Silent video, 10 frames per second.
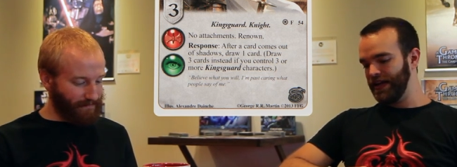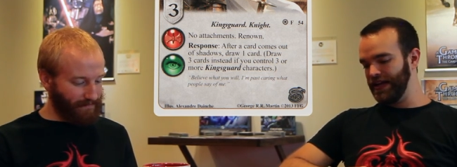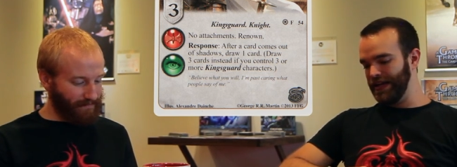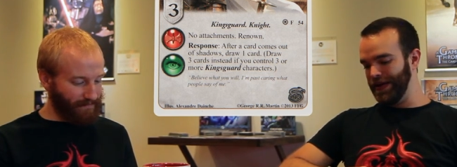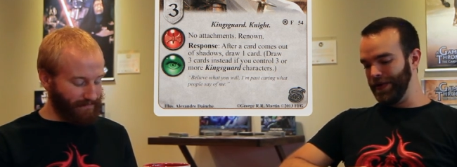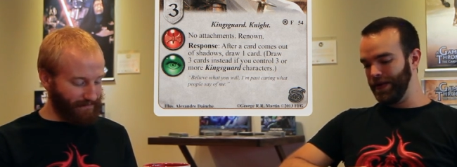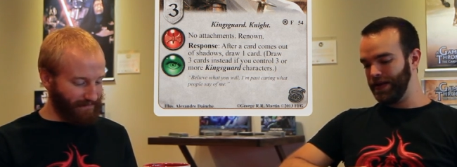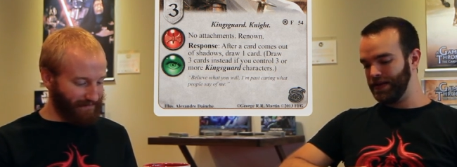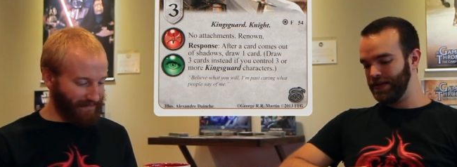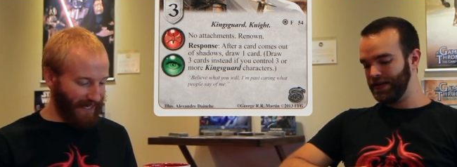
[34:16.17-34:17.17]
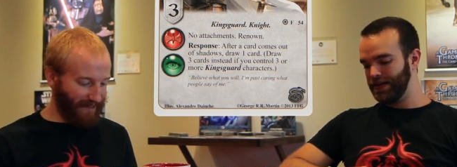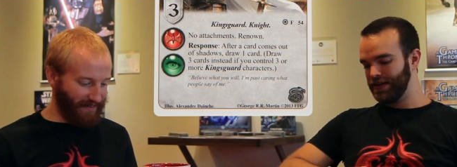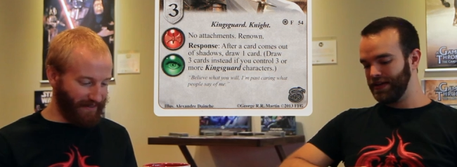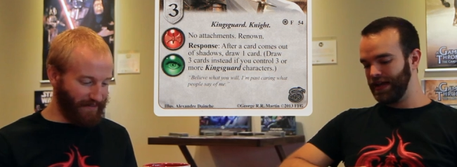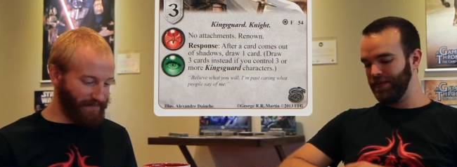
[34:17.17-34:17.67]
Speaker 1: anywho, I don't
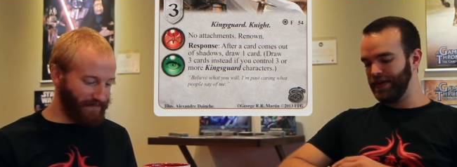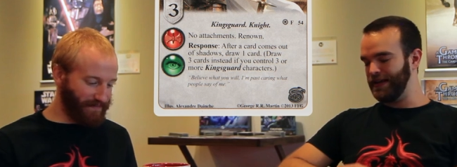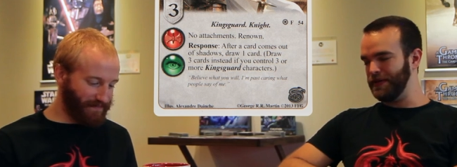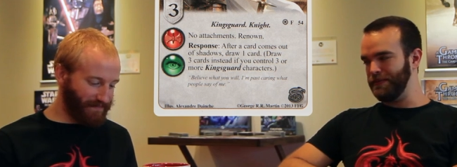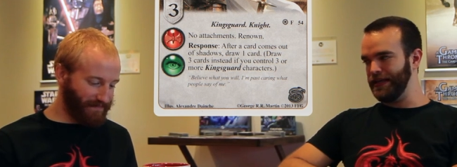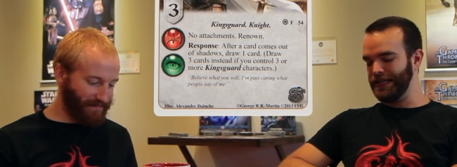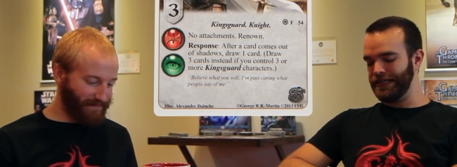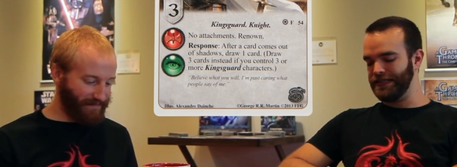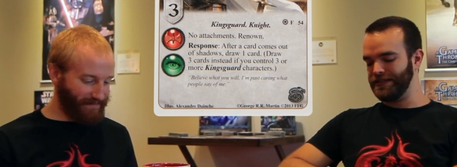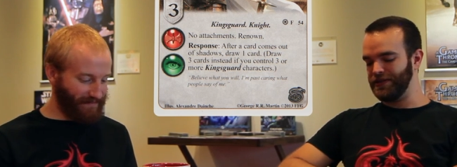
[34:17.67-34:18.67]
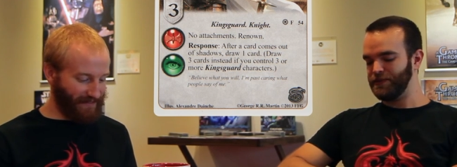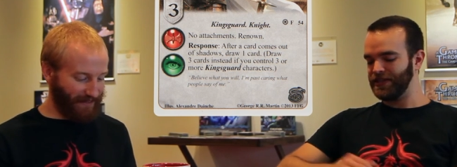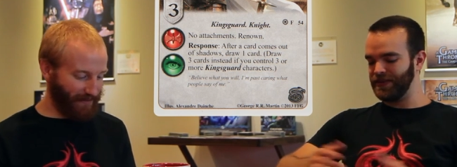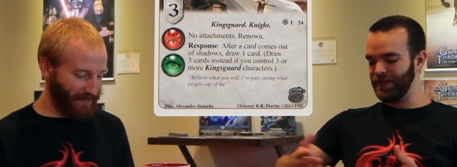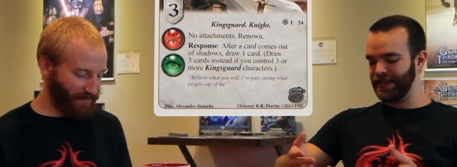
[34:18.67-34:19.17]
know. I want him to be Lannister,
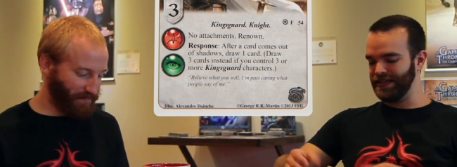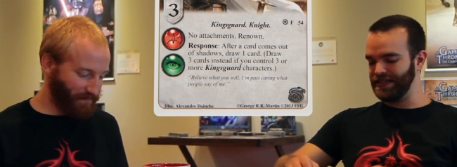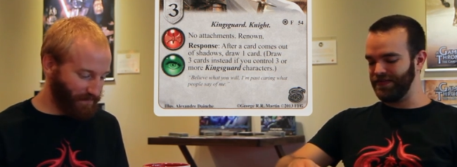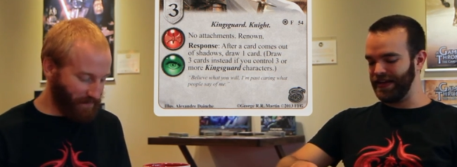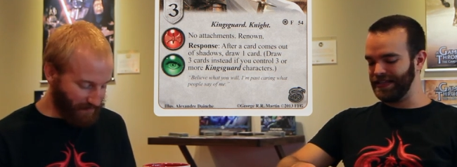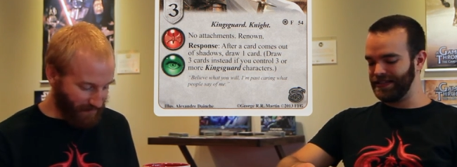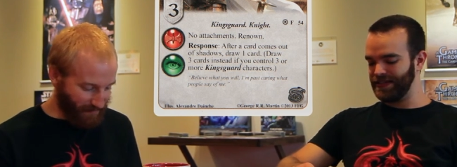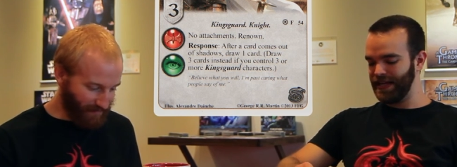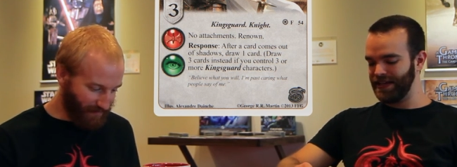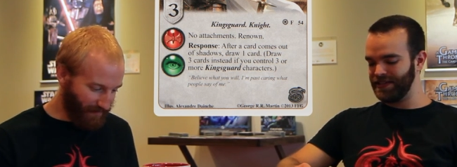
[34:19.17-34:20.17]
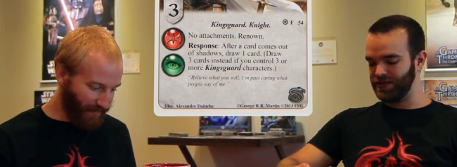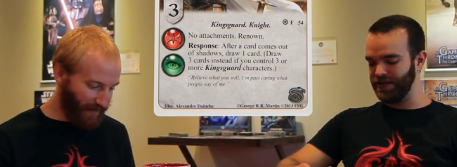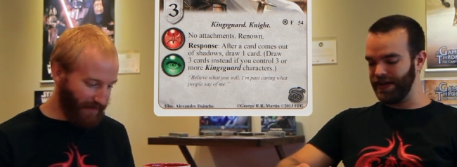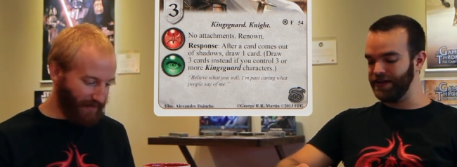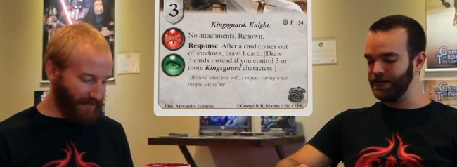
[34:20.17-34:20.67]
especially with his effect. It's so
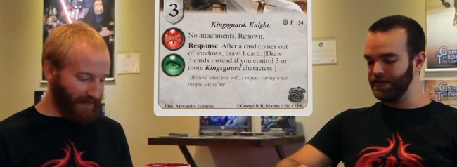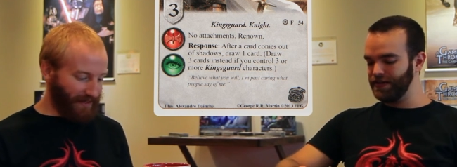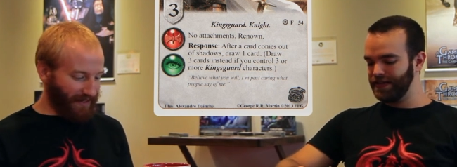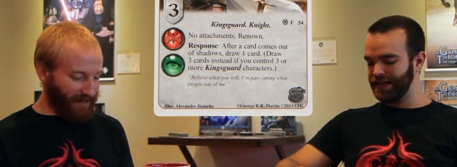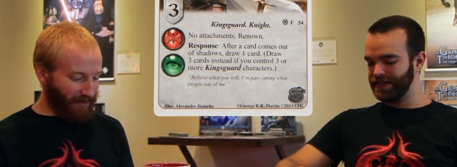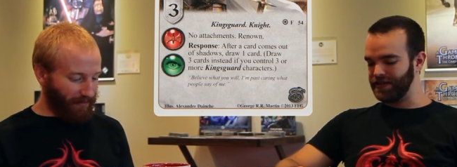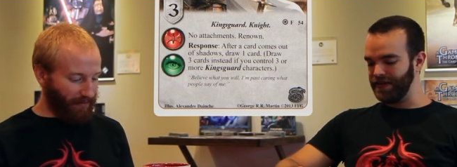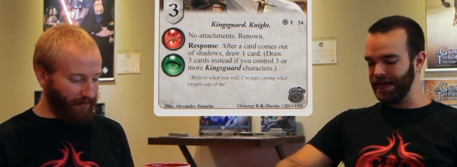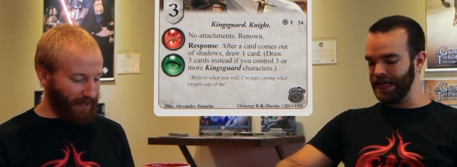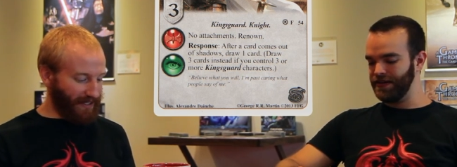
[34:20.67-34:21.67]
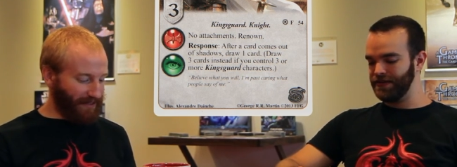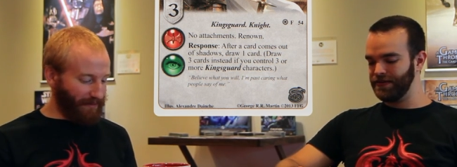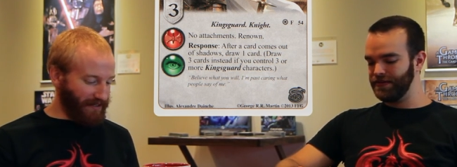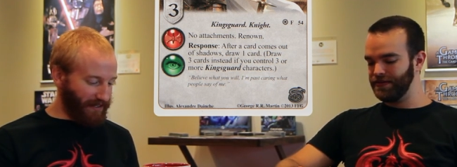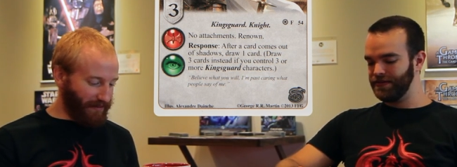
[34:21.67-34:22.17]
Lannister, Lannister. Well,
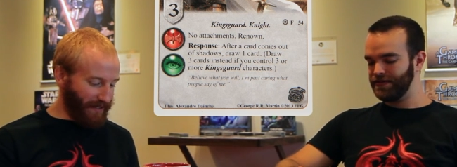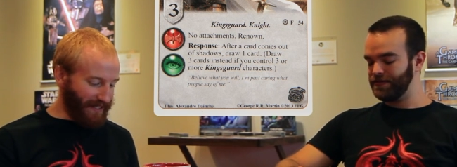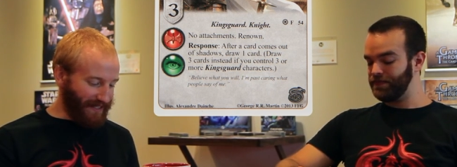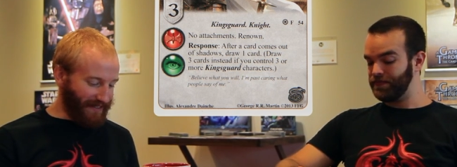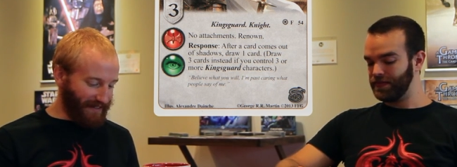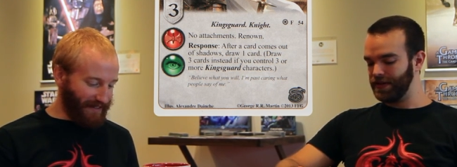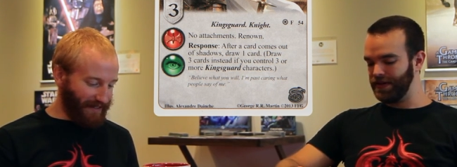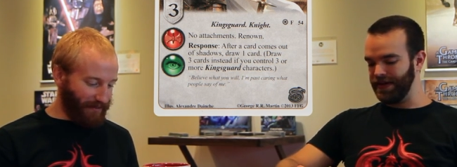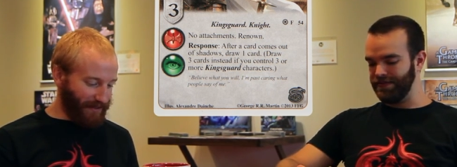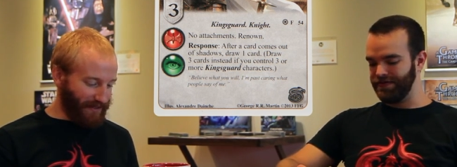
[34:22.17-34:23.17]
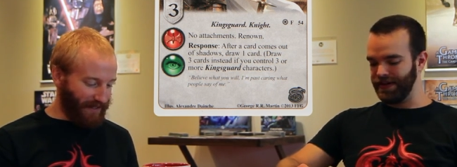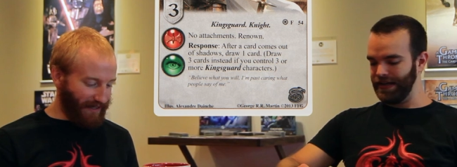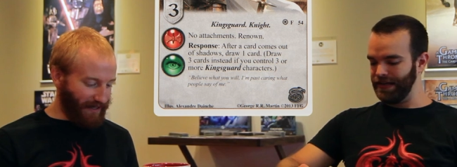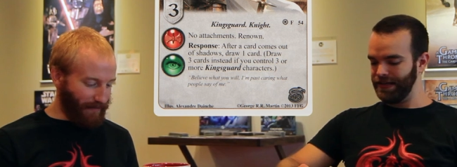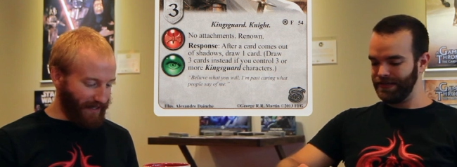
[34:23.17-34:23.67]
Speaker 2: why don't you read it and then right, we'll fine.
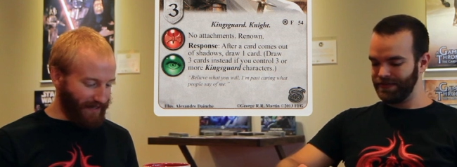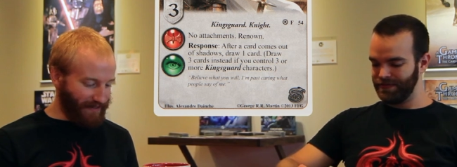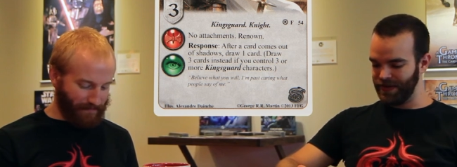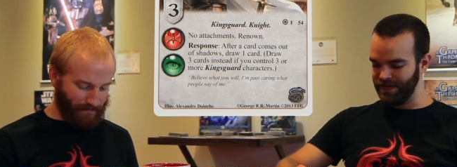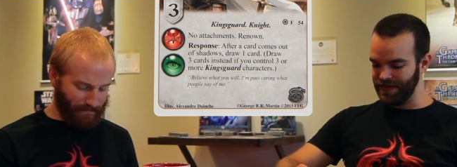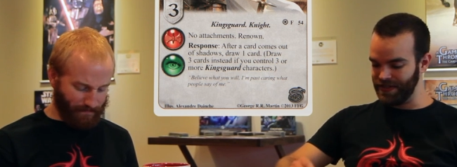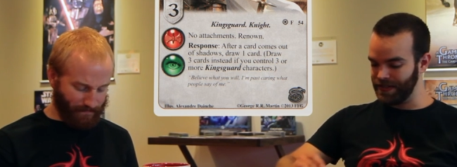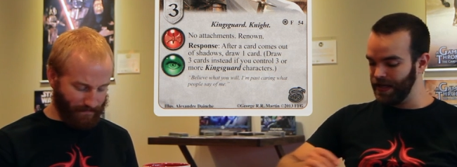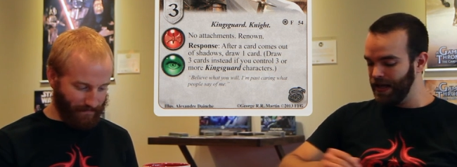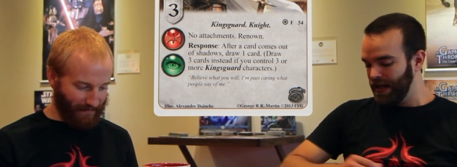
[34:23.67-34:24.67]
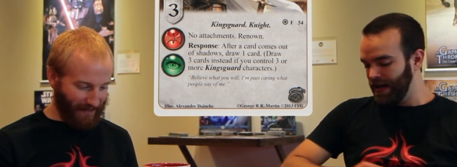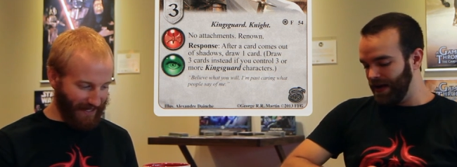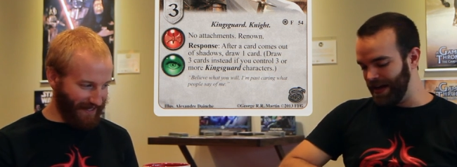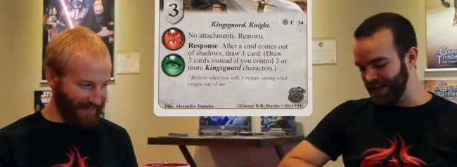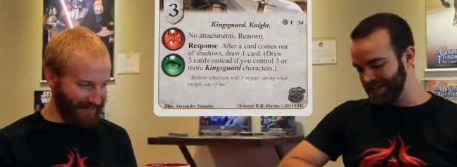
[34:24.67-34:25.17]
talk
Speaker 1: about it. Privileges.
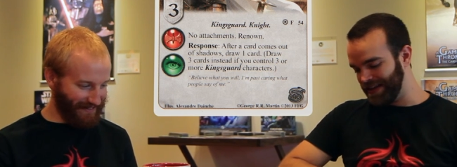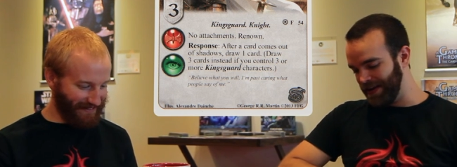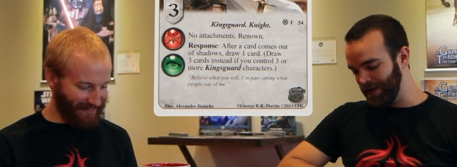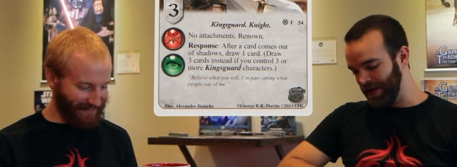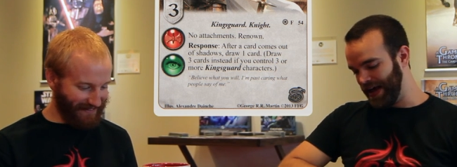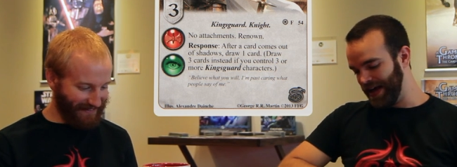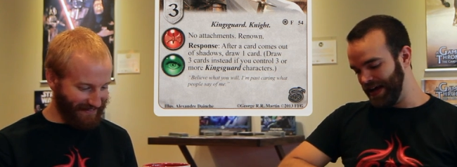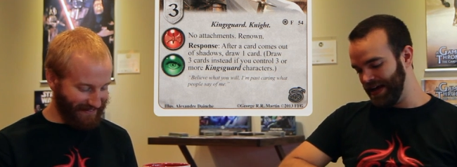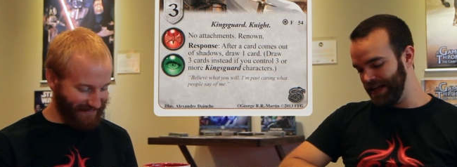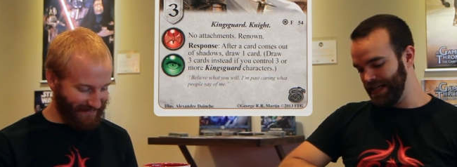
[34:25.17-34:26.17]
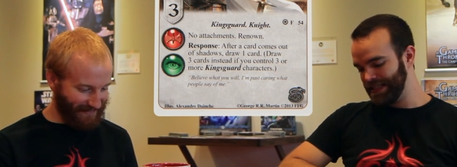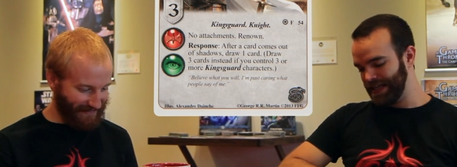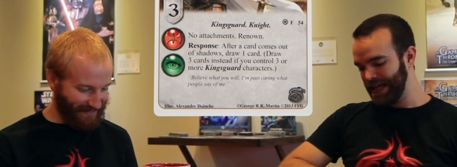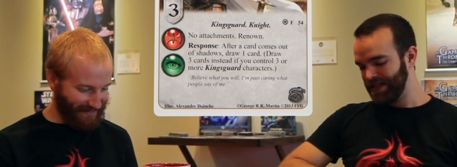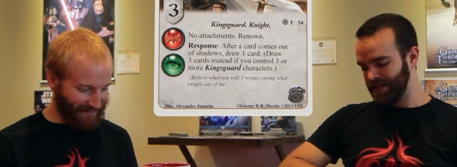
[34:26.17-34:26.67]
All right, so uh, he's
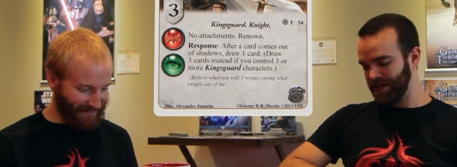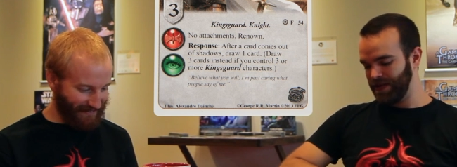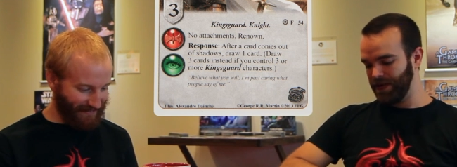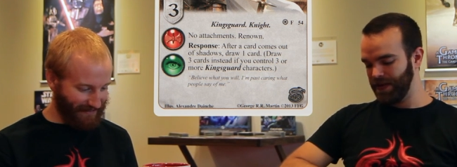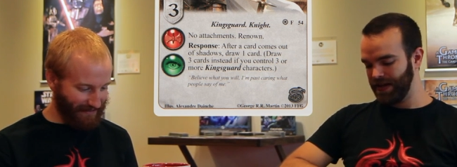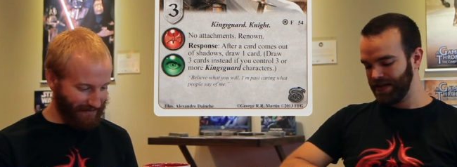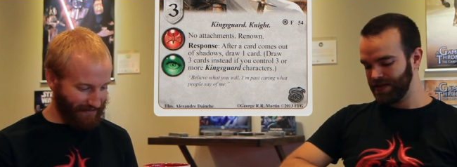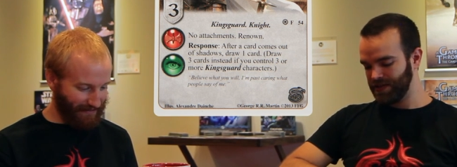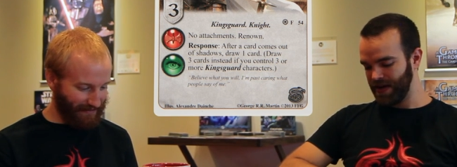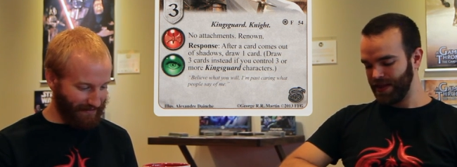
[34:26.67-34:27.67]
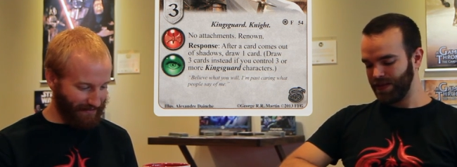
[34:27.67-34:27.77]
an S2, strength